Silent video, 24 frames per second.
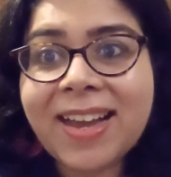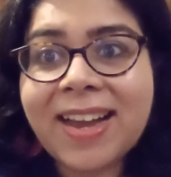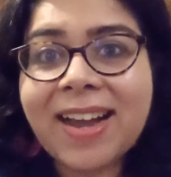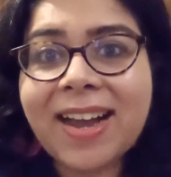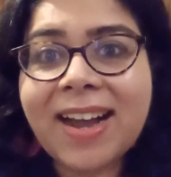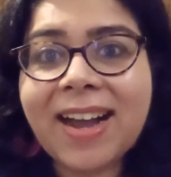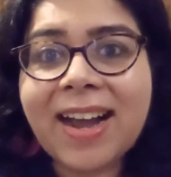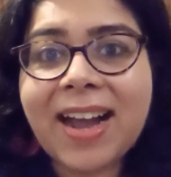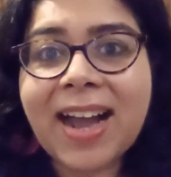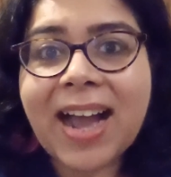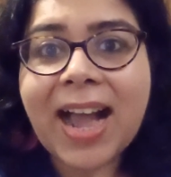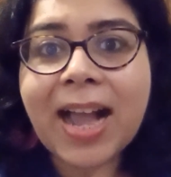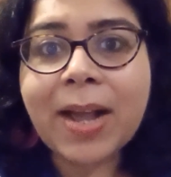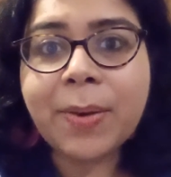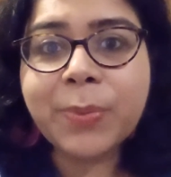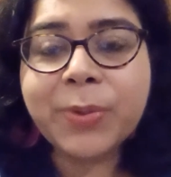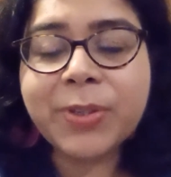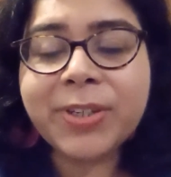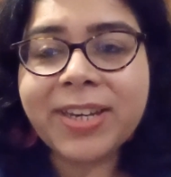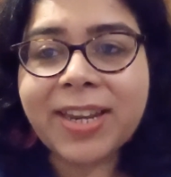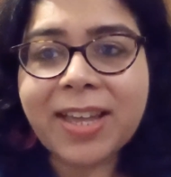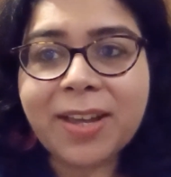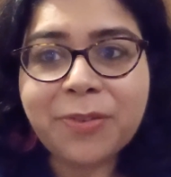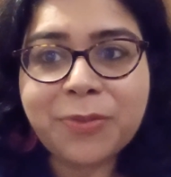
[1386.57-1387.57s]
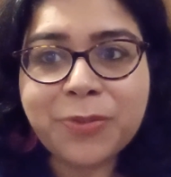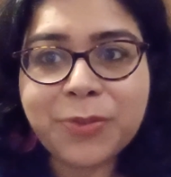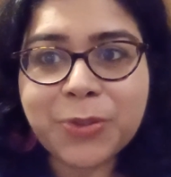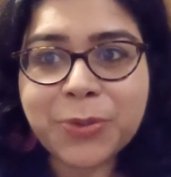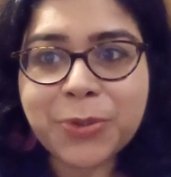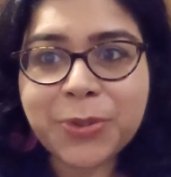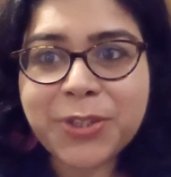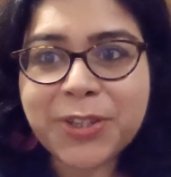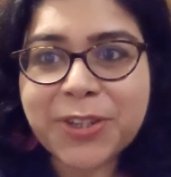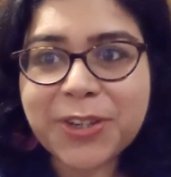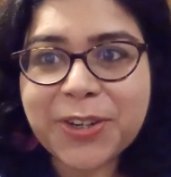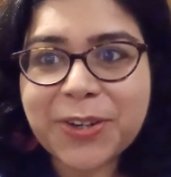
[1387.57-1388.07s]
I would love
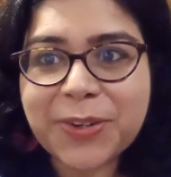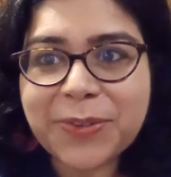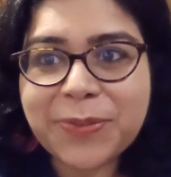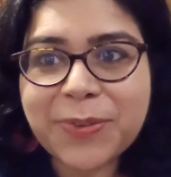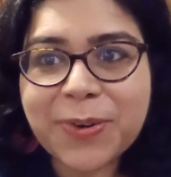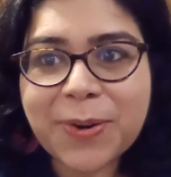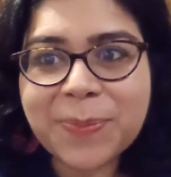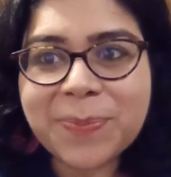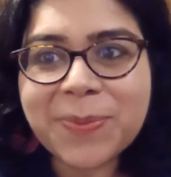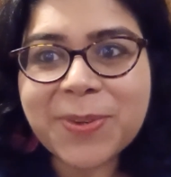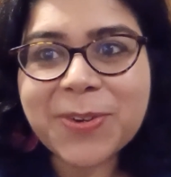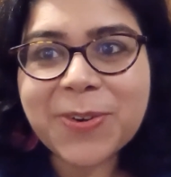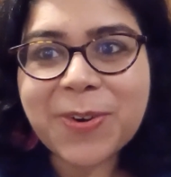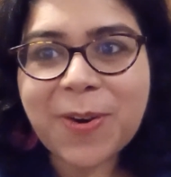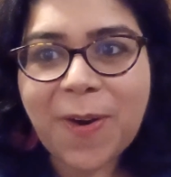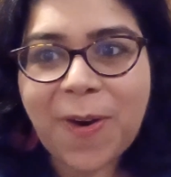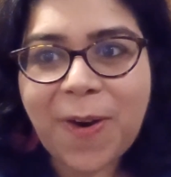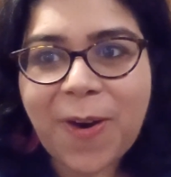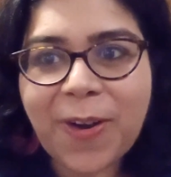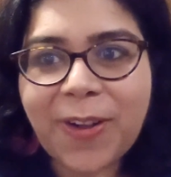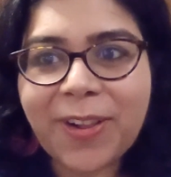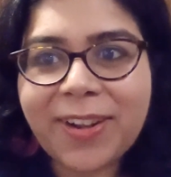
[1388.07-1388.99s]
to hear from you all.